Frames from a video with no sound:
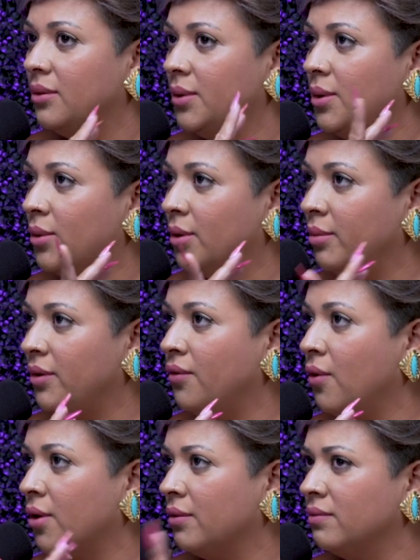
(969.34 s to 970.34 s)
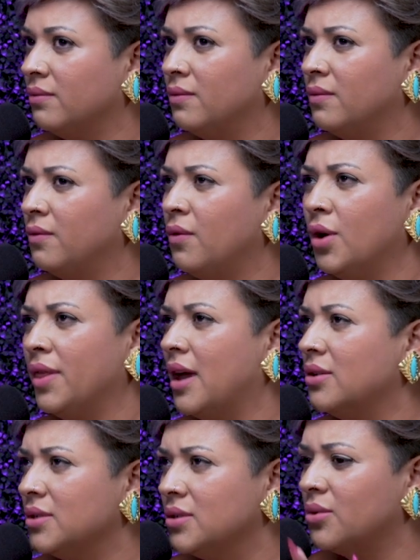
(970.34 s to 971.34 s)
We were before in
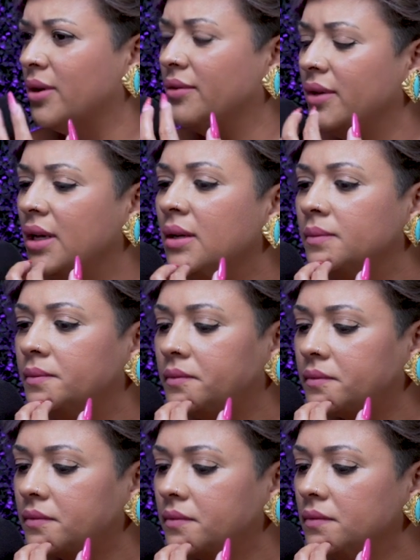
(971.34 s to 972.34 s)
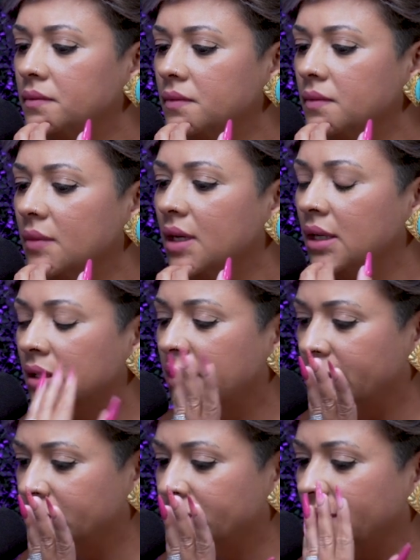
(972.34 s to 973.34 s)
4,000 square feet. And
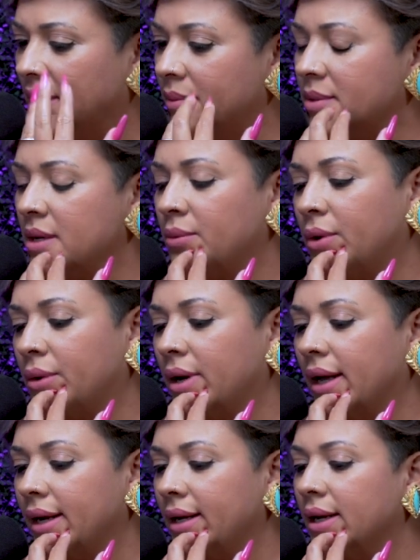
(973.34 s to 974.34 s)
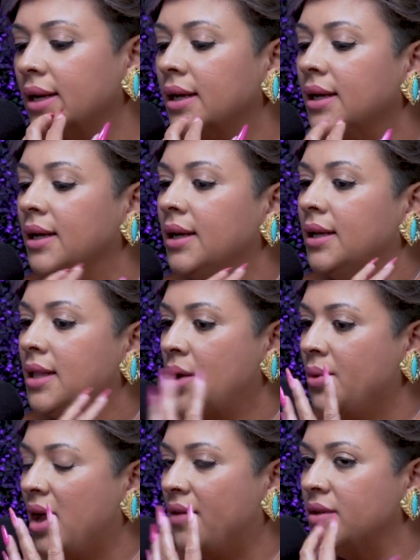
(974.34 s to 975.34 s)
Dr. Phillips, and we were like, now
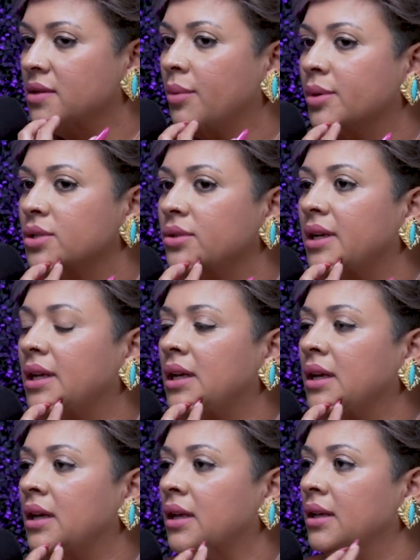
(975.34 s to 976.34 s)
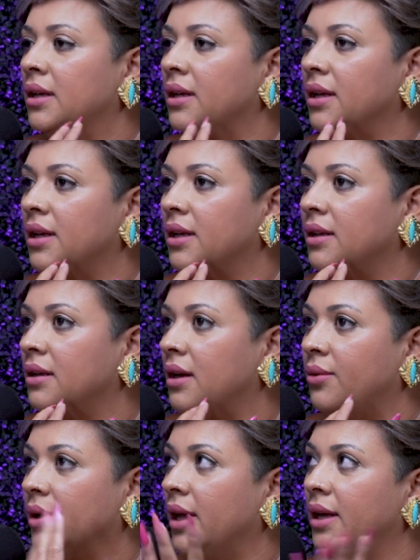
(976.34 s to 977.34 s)
we have this opportunity, and
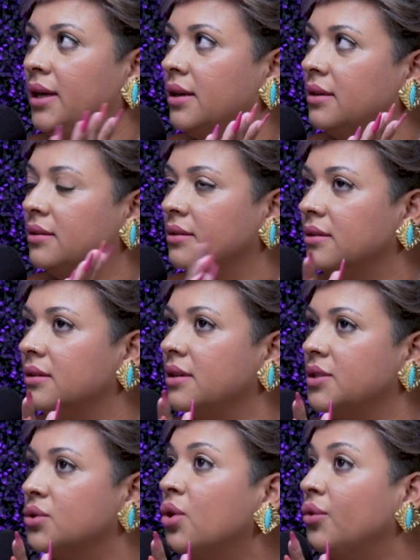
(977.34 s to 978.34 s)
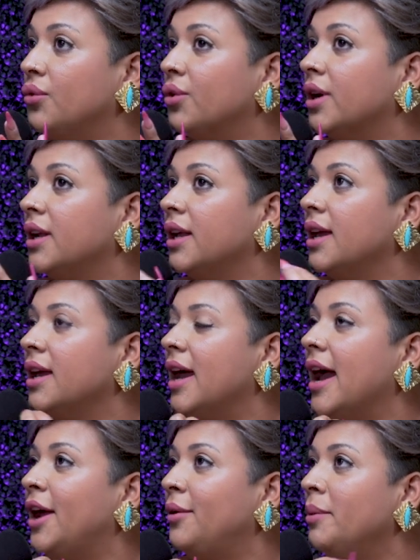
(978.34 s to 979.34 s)
we're like, let's go for it.
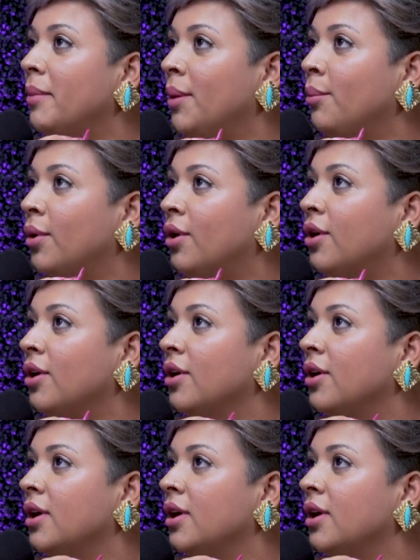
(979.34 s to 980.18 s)
I remember